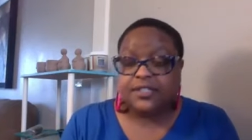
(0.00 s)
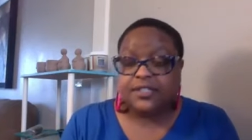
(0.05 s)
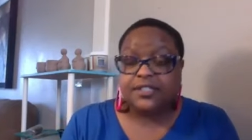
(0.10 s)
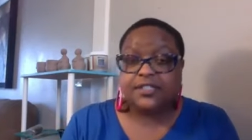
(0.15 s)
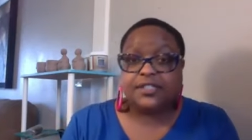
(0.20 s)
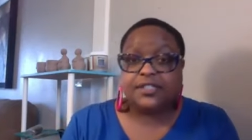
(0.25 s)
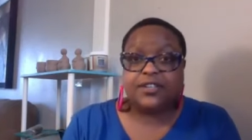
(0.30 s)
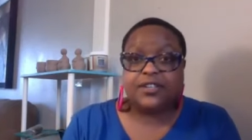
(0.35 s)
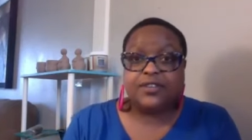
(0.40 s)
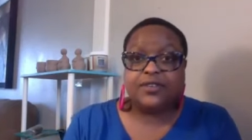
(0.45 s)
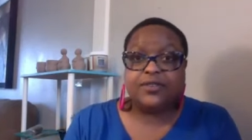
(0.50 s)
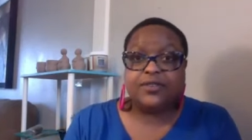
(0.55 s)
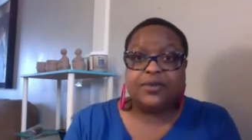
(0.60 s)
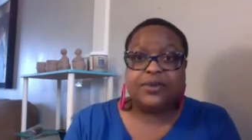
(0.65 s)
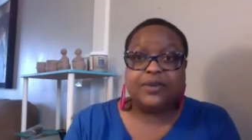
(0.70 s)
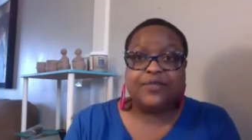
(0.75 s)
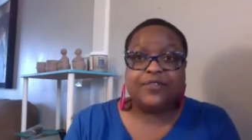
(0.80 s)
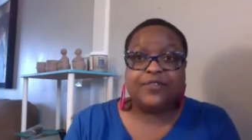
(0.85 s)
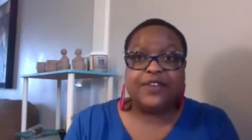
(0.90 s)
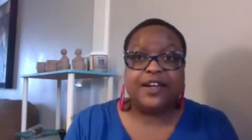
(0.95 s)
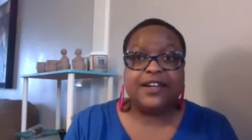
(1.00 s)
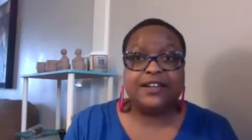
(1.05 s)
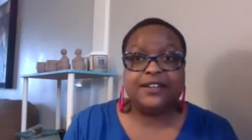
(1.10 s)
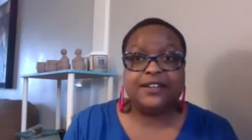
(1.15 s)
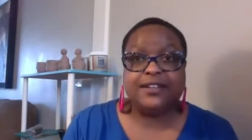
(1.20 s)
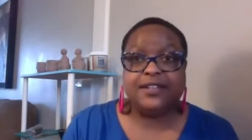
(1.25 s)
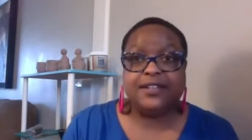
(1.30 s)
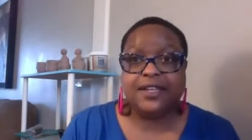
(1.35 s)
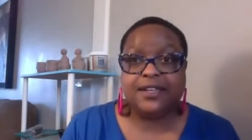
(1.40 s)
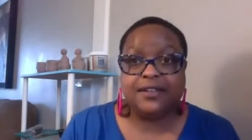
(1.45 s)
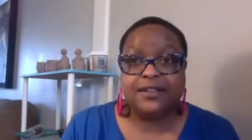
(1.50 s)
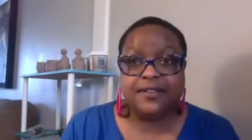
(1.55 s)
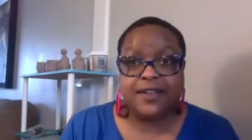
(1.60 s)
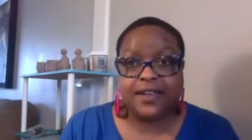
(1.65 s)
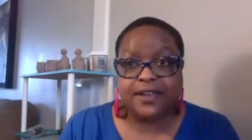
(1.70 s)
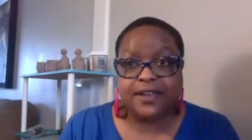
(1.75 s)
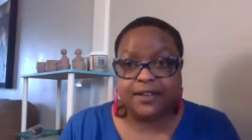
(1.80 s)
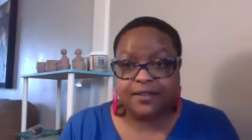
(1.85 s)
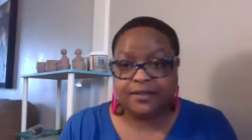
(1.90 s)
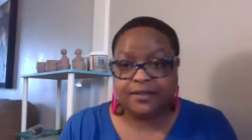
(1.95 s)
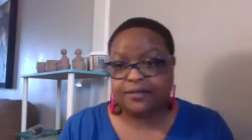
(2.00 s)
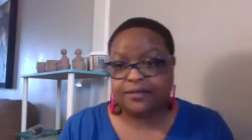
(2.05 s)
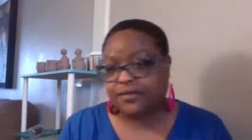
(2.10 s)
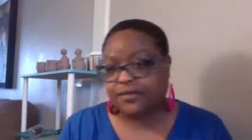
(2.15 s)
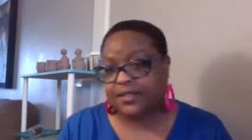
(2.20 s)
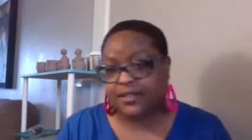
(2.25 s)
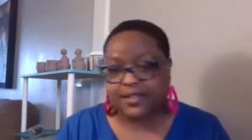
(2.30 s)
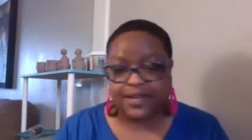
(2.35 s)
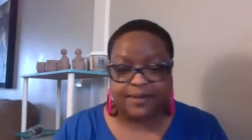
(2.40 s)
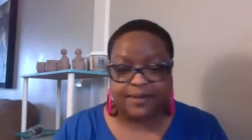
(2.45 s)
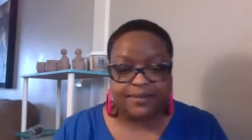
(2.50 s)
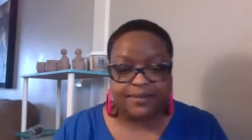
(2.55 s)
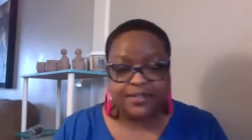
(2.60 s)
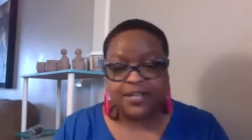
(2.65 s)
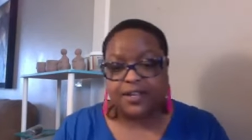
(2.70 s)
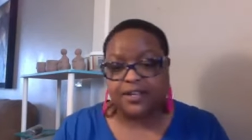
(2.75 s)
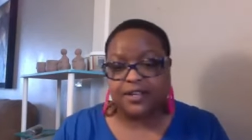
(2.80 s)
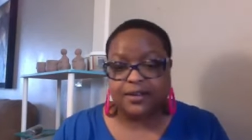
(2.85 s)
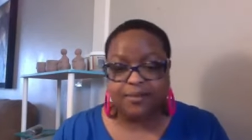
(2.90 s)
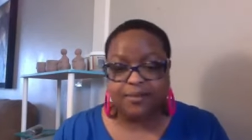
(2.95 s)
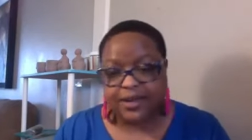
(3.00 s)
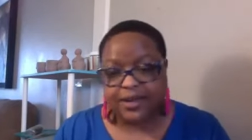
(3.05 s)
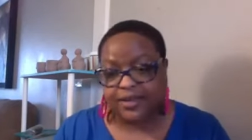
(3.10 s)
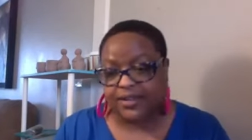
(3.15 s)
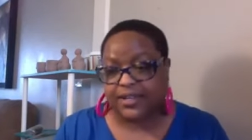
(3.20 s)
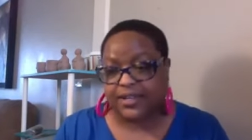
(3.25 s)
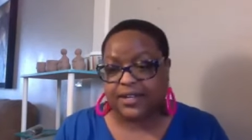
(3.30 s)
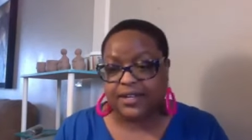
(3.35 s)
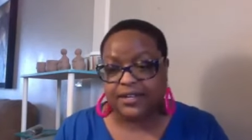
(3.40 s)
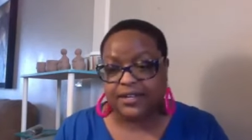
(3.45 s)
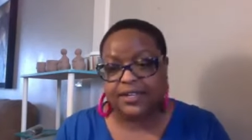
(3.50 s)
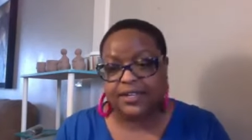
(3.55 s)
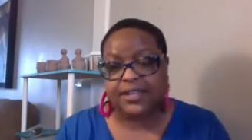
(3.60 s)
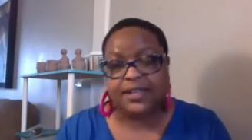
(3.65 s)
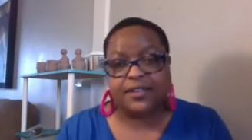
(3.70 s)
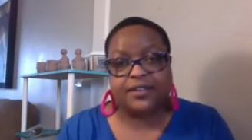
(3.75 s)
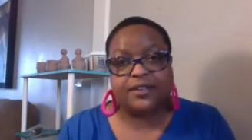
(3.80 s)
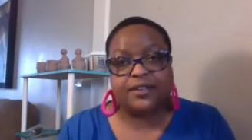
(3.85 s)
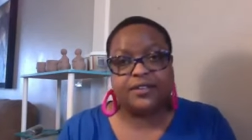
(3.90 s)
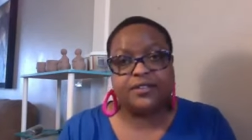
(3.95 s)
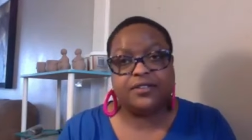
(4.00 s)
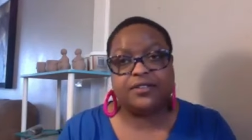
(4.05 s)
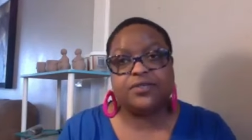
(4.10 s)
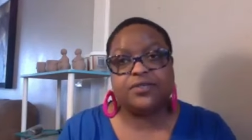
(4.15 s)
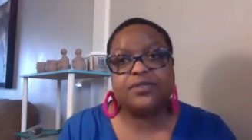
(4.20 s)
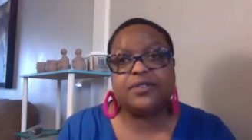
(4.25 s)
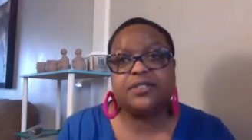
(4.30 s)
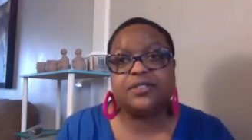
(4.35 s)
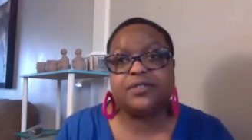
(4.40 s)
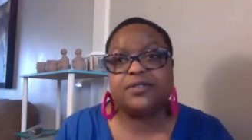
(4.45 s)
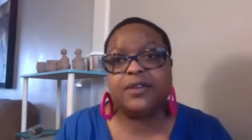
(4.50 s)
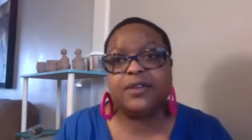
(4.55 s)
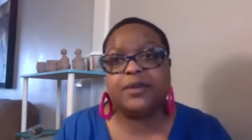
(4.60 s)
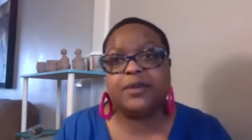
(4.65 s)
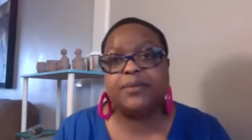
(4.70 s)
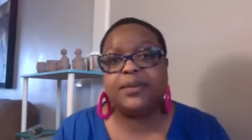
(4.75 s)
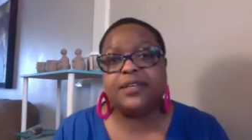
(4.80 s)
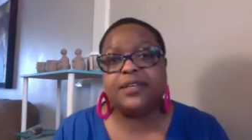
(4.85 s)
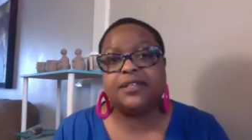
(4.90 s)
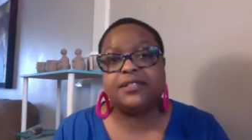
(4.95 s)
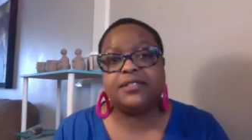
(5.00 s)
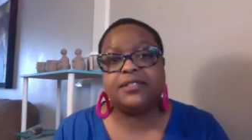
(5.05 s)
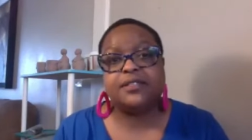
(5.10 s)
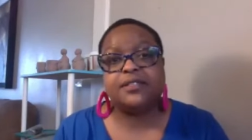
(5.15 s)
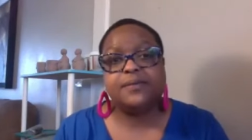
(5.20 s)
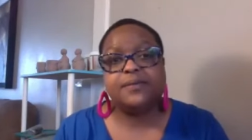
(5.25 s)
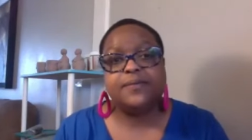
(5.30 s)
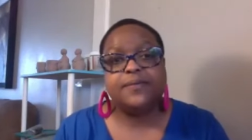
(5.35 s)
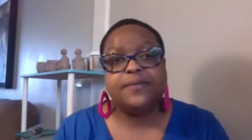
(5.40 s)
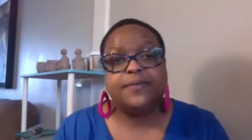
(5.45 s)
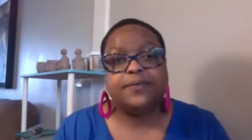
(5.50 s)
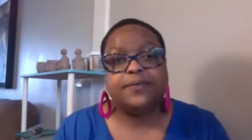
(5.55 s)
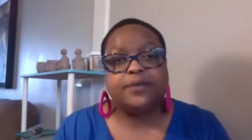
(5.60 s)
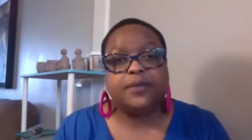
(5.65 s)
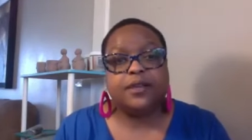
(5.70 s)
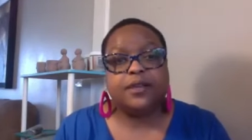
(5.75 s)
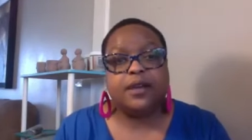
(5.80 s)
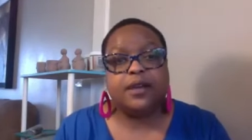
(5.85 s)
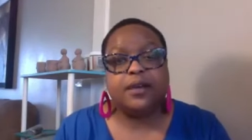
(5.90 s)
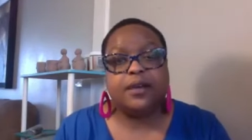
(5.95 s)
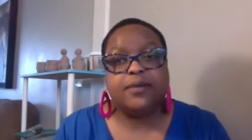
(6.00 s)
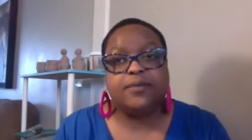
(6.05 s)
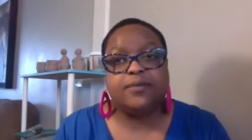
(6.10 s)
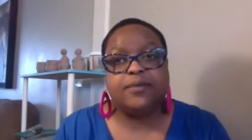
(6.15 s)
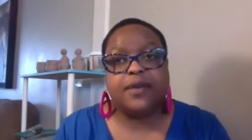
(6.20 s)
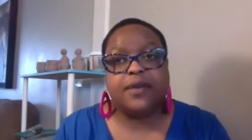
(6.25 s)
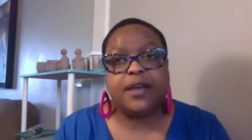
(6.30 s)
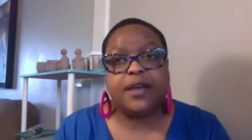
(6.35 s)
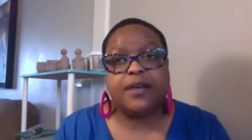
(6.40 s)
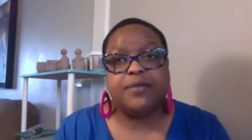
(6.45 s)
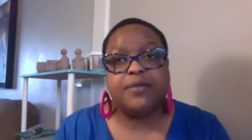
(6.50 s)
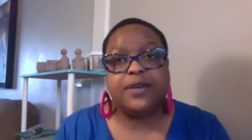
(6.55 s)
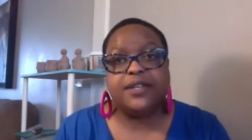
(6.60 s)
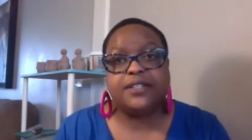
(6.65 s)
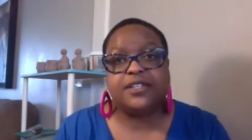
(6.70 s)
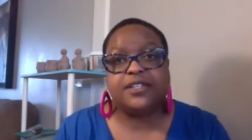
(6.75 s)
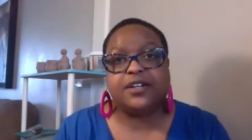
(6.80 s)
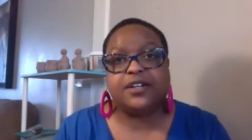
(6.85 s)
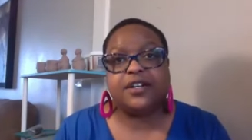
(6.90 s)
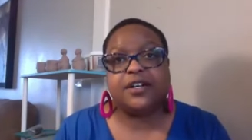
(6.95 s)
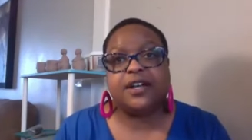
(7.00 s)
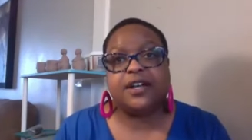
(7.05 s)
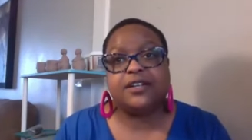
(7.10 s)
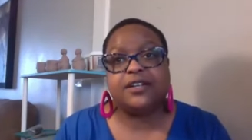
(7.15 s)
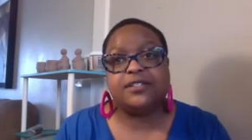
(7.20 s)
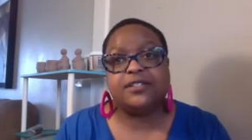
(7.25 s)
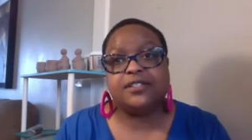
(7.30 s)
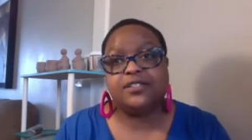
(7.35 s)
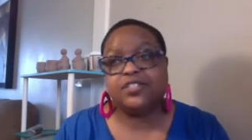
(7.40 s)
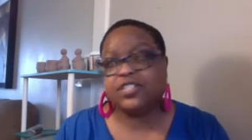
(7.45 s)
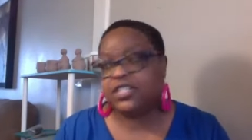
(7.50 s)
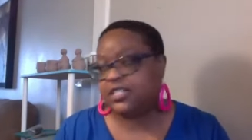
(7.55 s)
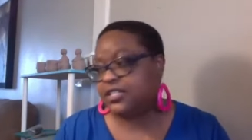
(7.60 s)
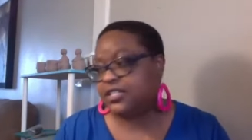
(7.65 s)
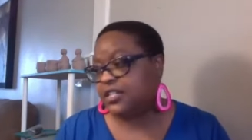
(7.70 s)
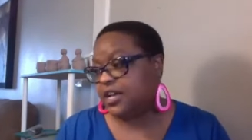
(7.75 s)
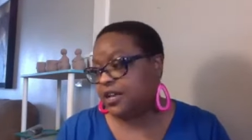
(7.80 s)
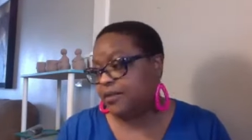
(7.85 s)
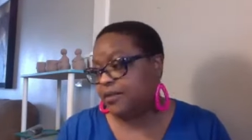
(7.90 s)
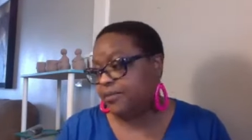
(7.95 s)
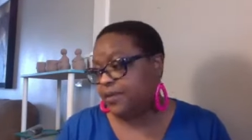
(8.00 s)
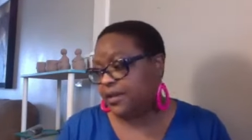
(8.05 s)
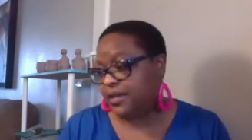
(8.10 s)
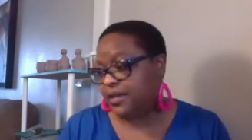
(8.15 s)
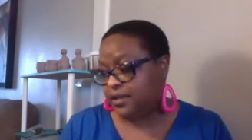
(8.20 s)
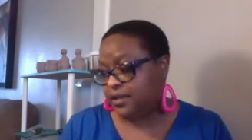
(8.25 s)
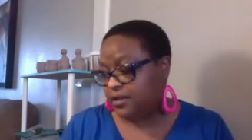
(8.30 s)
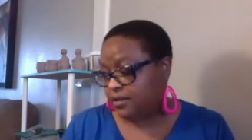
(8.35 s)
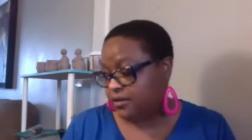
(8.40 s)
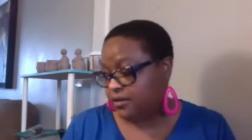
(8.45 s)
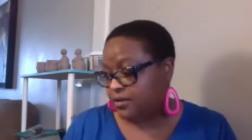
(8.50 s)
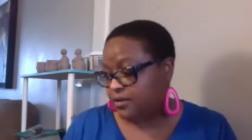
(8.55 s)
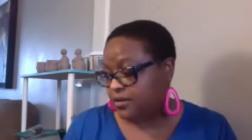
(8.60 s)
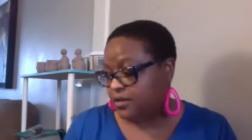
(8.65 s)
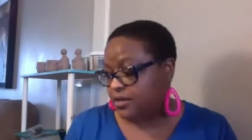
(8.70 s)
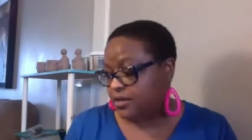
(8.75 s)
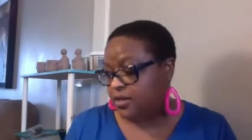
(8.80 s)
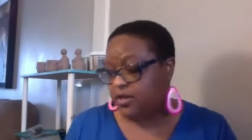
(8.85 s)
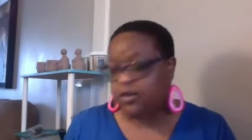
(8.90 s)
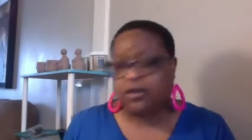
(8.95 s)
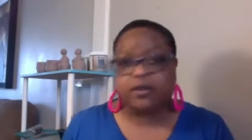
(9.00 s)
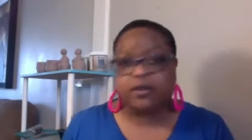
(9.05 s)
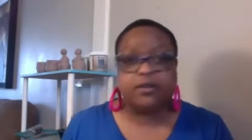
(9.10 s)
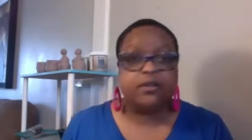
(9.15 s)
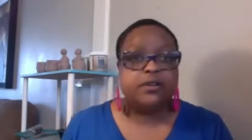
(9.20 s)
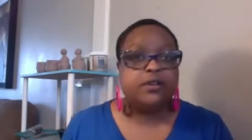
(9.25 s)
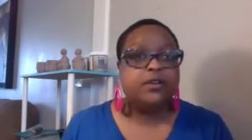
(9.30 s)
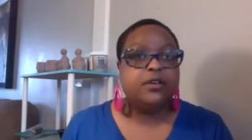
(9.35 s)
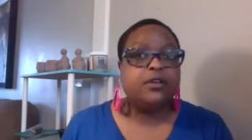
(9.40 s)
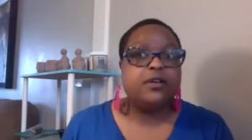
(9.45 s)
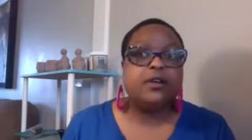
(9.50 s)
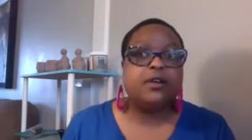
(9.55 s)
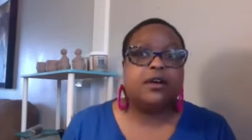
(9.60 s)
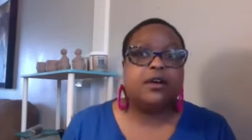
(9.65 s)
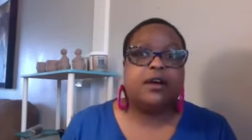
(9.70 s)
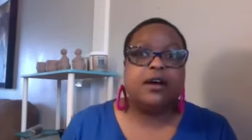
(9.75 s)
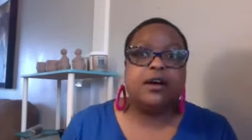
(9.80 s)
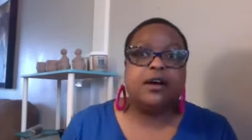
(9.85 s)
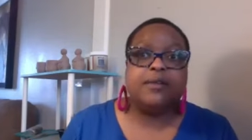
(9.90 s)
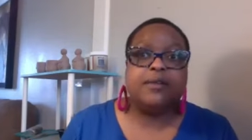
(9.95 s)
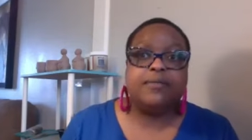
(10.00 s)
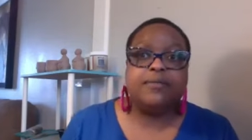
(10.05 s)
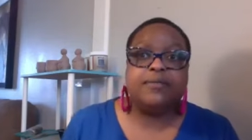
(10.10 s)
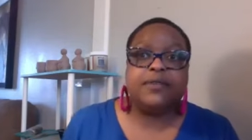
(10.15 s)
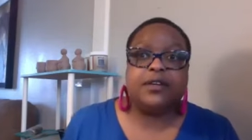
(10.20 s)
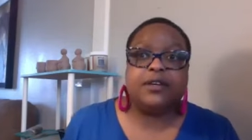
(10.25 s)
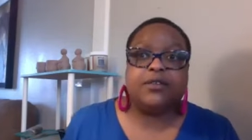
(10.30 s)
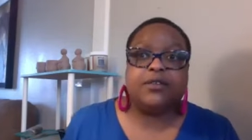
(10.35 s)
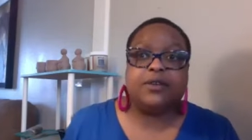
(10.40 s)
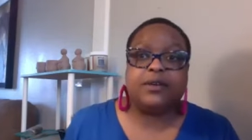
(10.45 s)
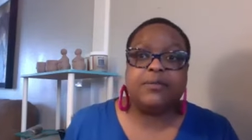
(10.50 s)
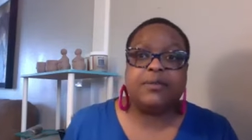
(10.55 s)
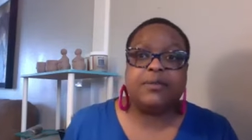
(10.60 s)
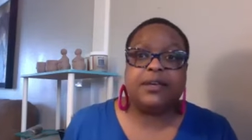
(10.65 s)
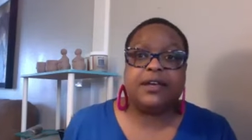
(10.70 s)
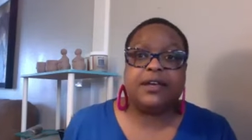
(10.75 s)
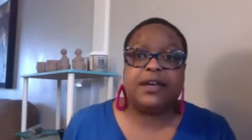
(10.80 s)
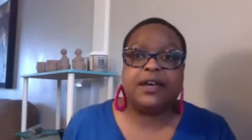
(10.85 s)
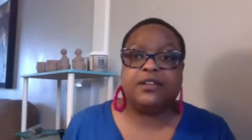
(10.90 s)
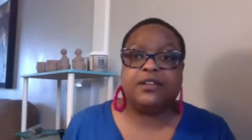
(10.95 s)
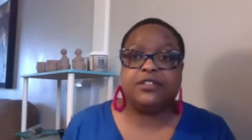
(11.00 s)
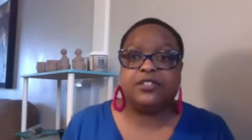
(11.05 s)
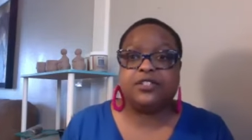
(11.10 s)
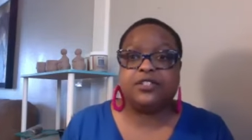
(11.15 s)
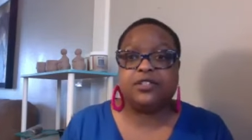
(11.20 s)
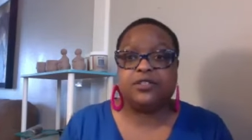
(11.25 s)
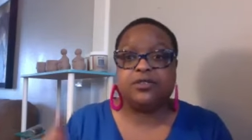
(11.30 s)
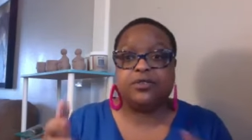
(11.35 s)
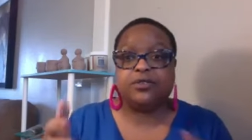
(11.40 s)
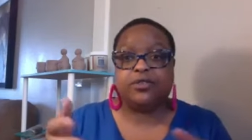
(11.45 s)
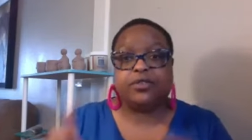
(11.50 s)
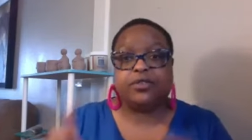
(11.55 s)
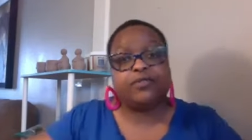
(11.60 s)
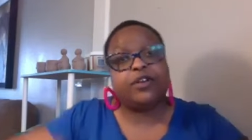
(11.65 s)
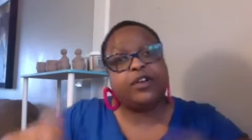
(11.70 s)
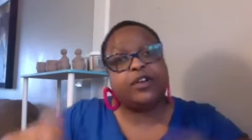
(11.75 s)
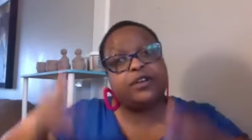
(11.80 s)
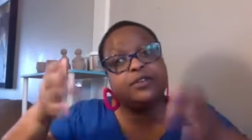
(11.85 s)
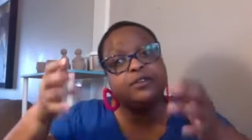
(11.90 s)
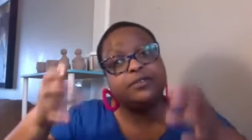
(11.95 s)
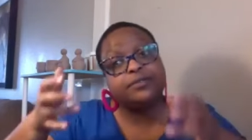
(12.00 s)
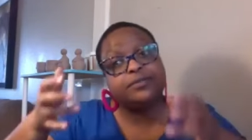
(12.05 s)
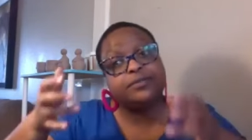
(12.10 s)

so we finally like kept talking about getting together, doing ceramics. Um, I went to her house and she taught me on her um, equipment how to throw,